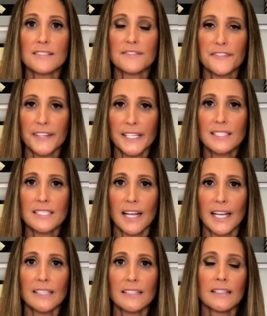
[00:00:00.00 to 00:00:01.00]
there was
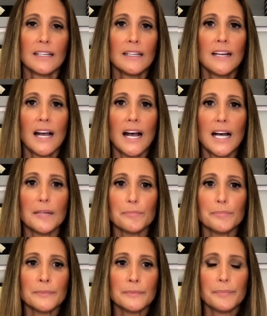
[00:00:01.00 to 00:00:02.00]
closure in telling her
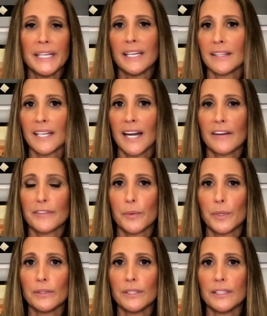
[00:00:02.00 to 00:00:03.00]
story.
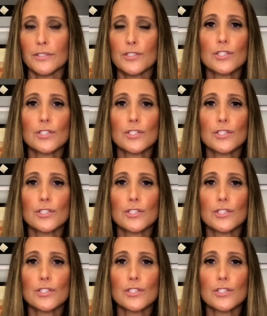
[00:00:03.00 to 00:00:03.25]
For